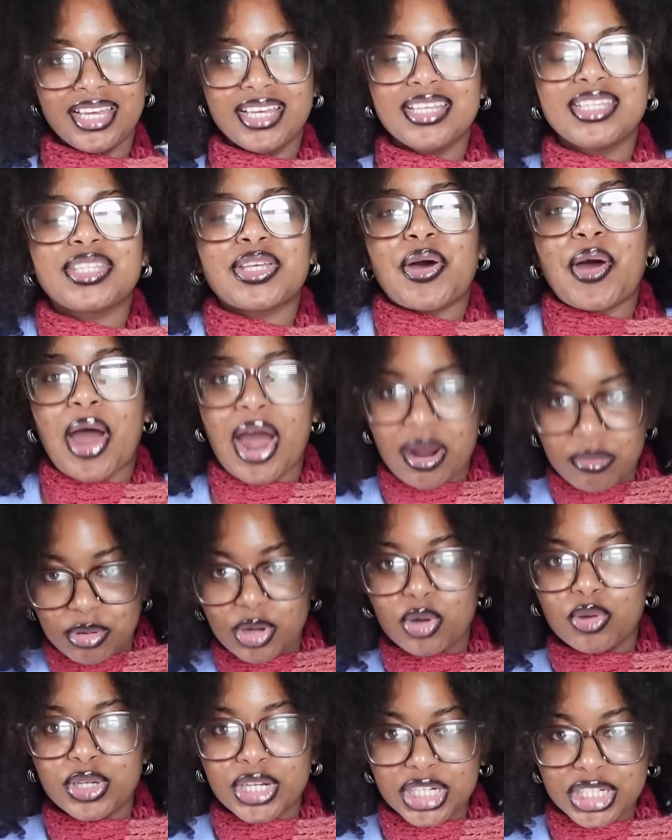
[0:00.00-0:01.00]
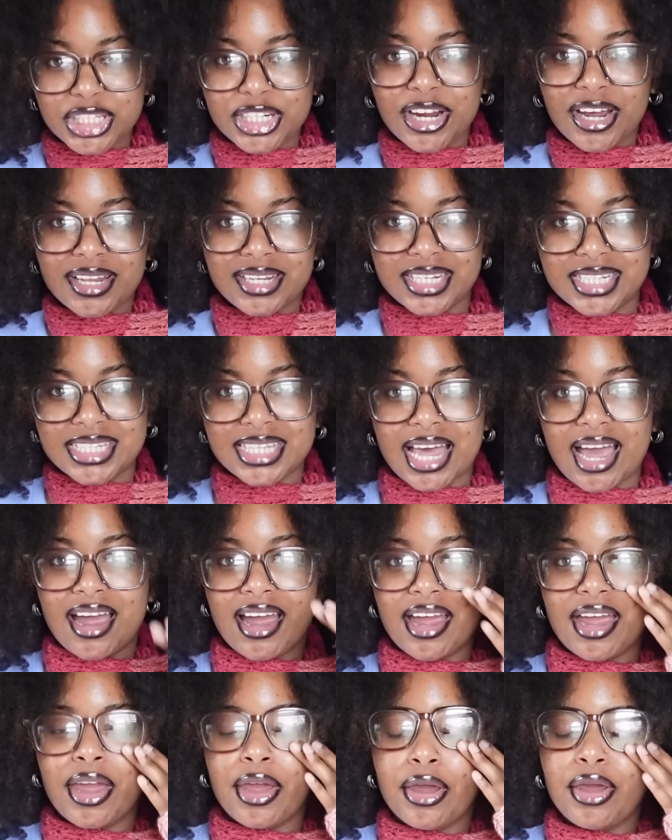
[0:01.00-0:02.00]
So I'm gonna let y'all
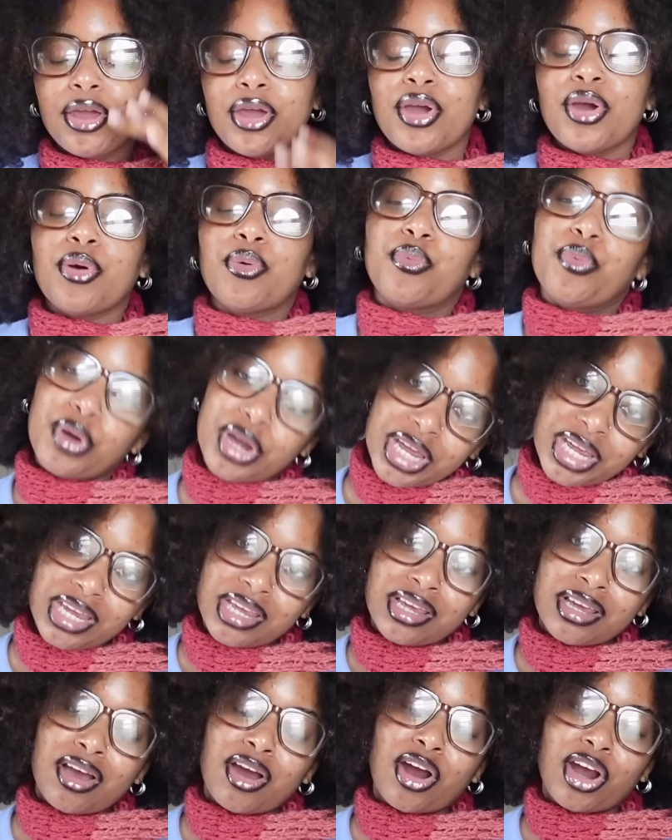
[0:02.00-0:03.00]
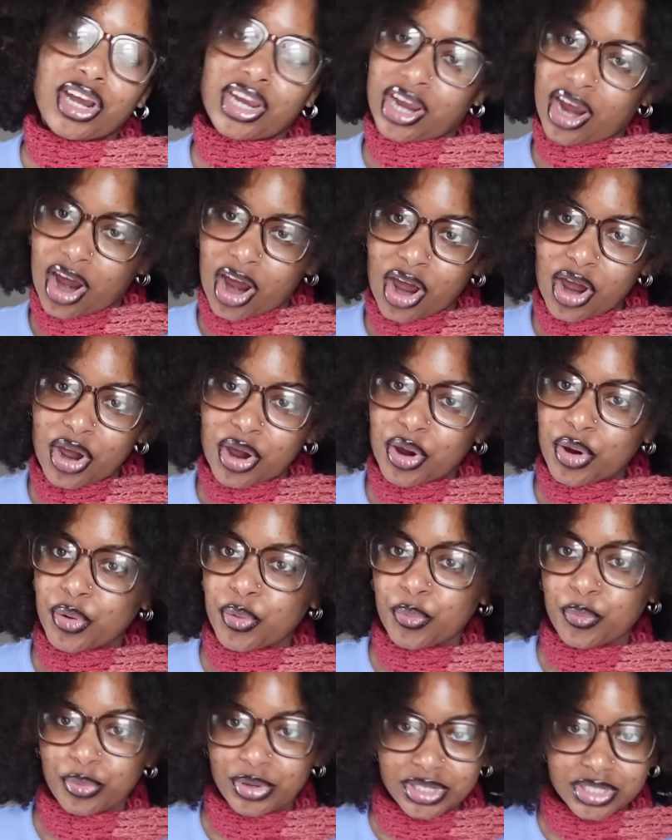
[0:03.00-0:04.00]
decide. What are y'all
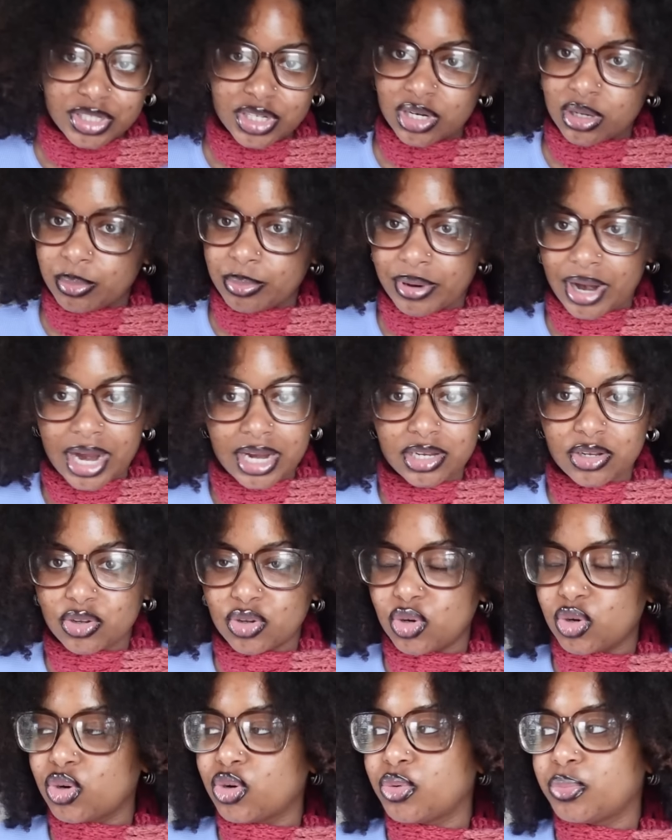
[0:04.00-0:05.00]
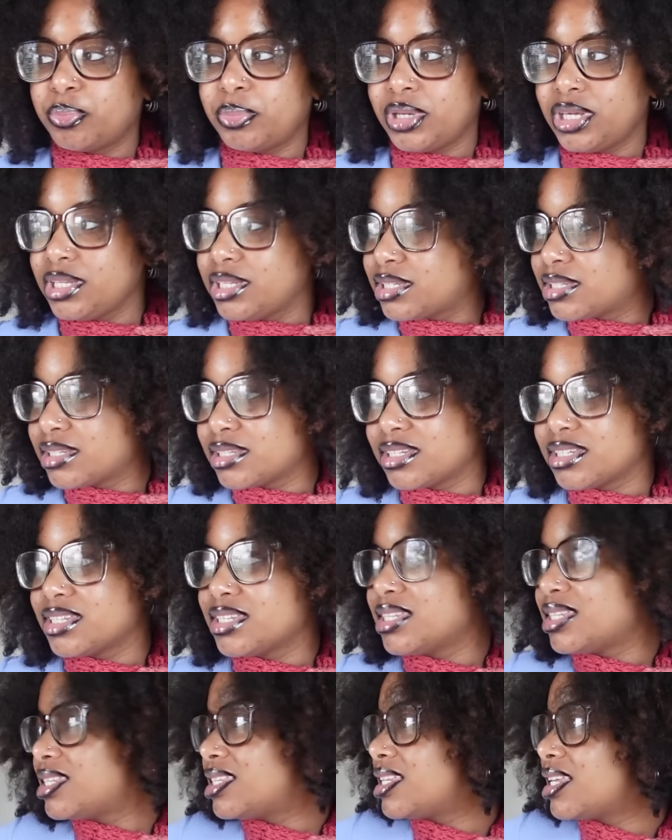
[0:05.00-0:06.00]
winter practical
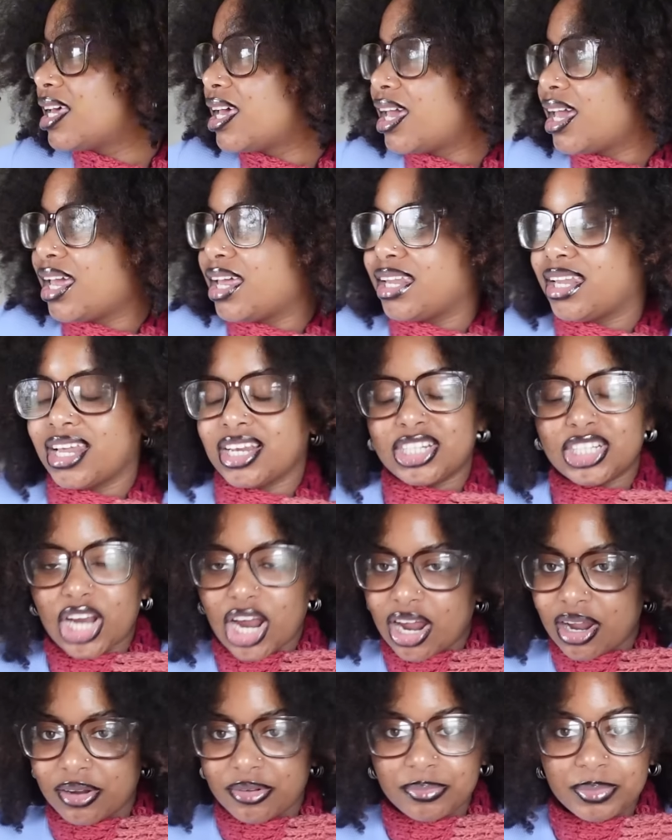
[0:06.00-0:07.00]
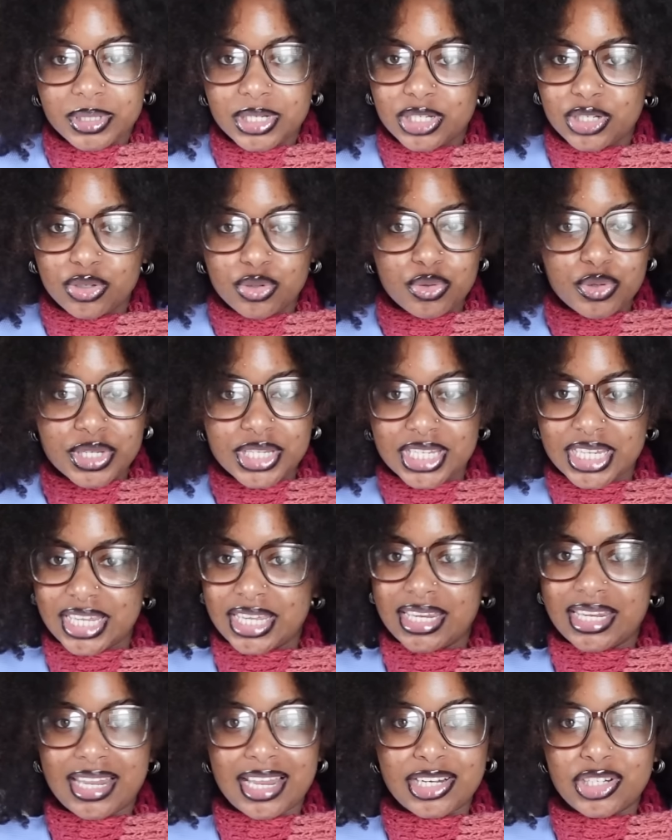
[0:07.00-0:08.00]
pieces that y'all been
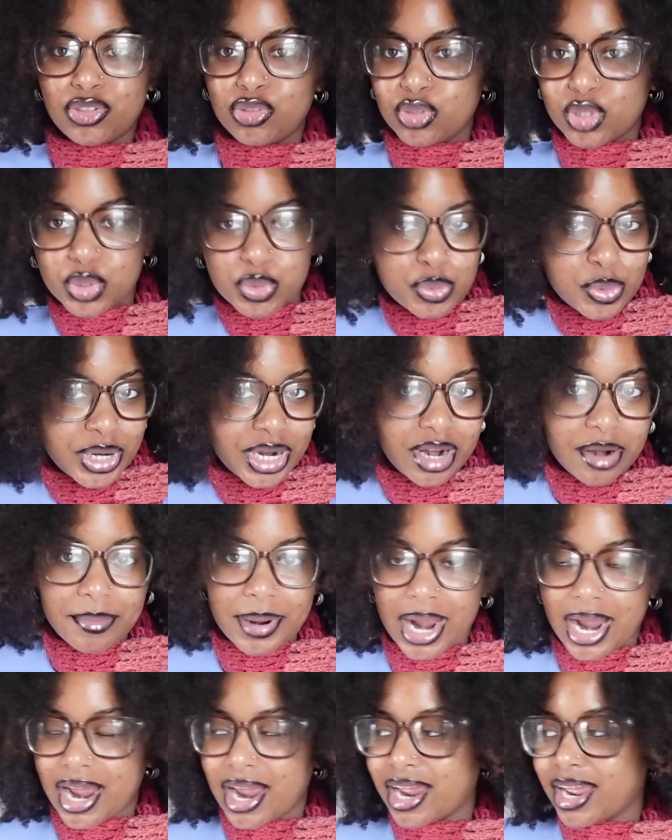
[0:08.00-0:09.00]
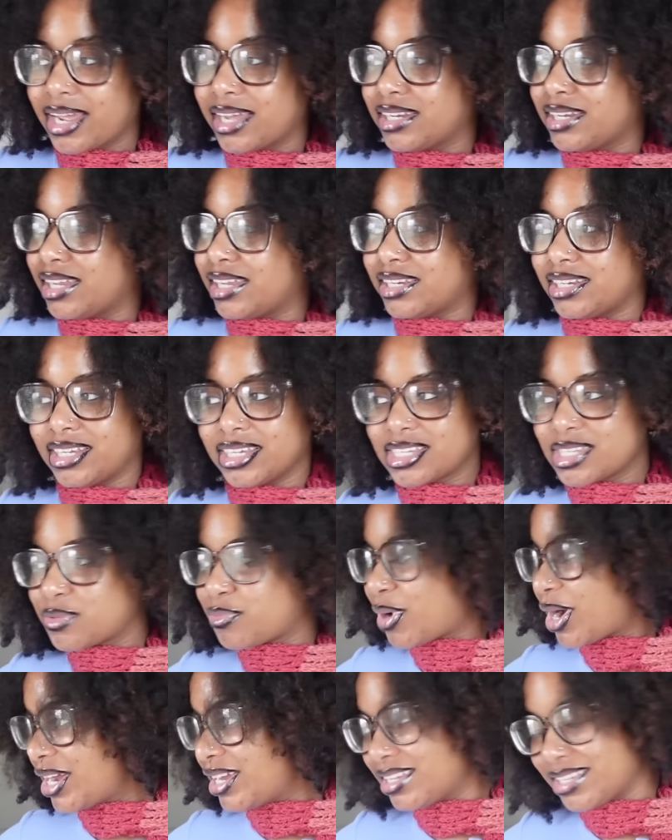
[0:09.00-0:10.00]
using, that you swear by, that X,
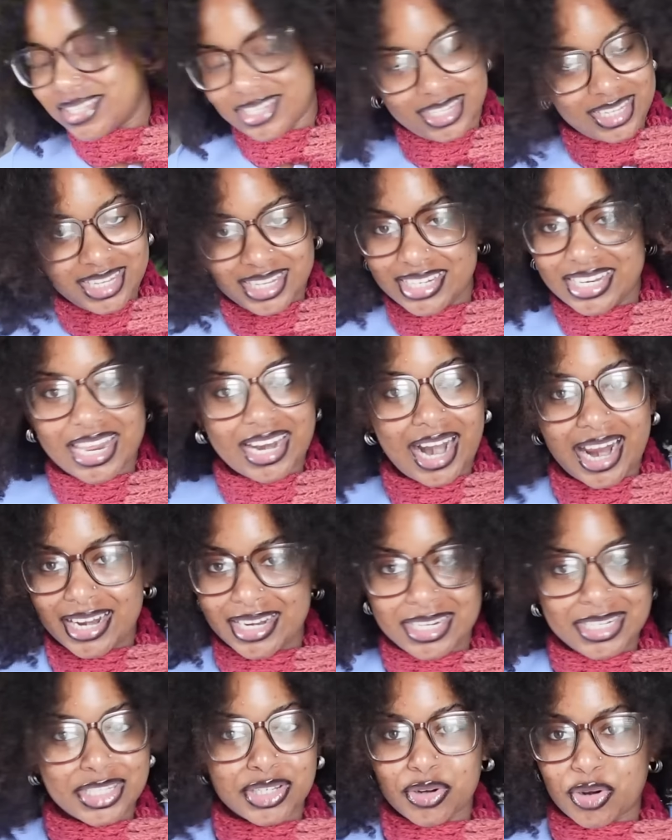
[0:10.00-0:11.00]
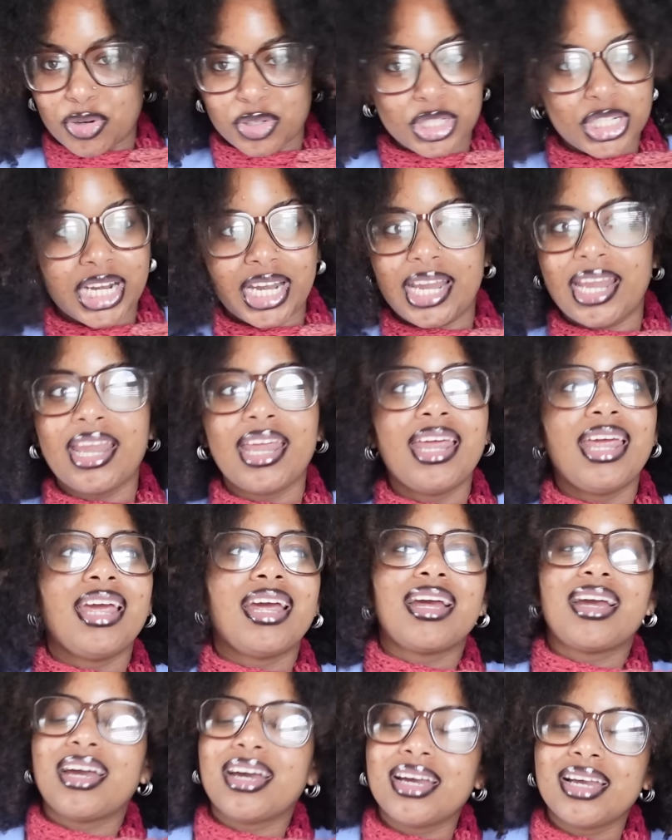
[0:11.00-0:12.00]
Y, and Z that I need to crochet?
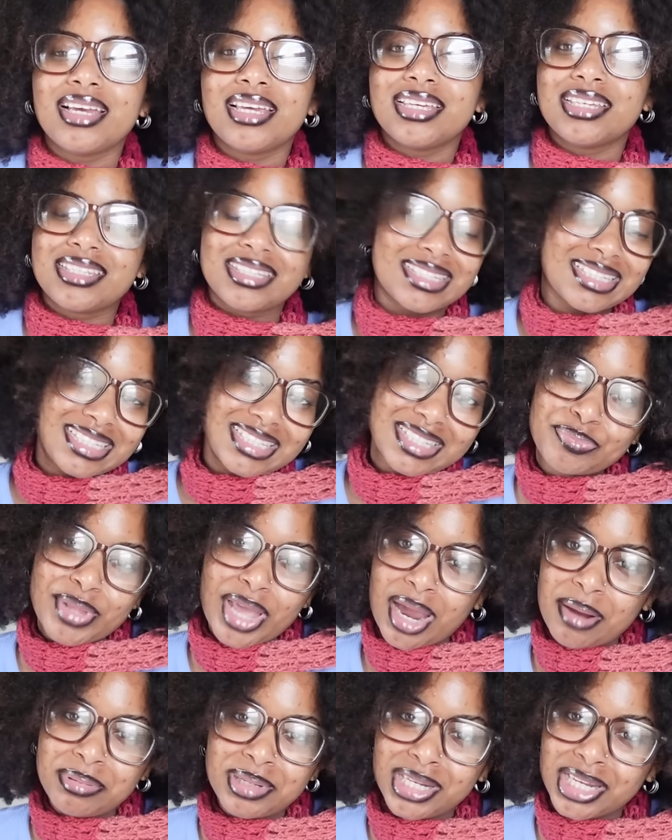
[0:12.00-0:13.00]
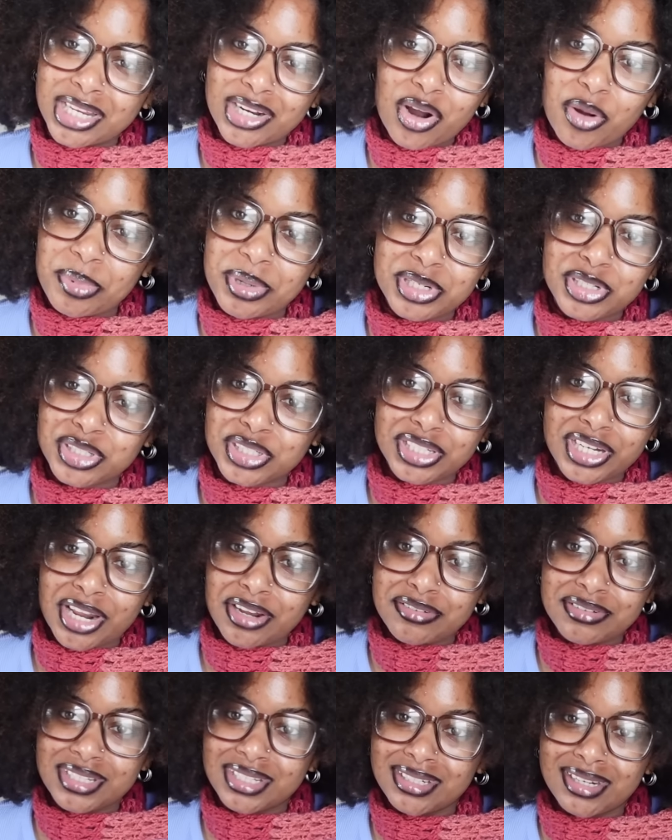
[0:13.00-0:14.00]
Cause I've been looking on pictures and I
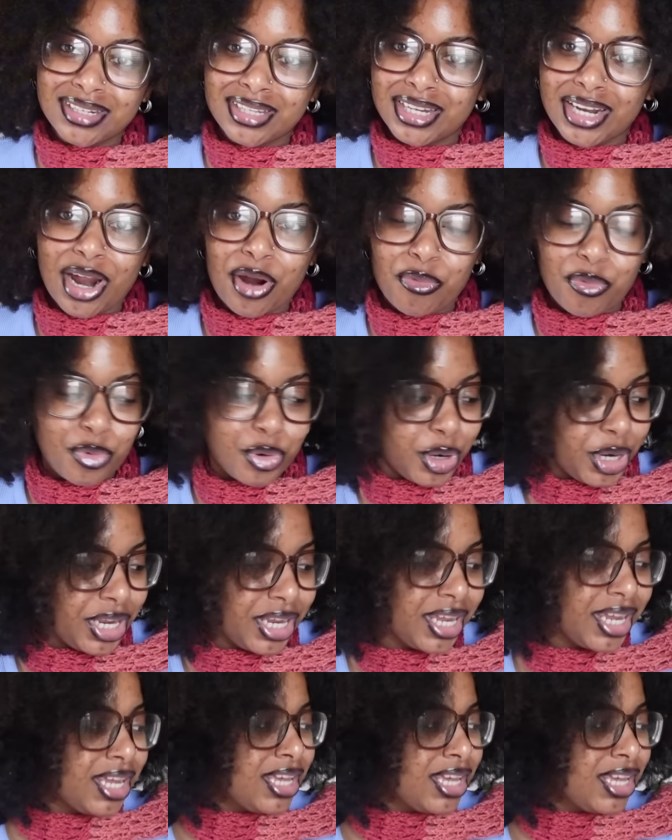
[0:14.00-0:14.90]
don't see nothing I want.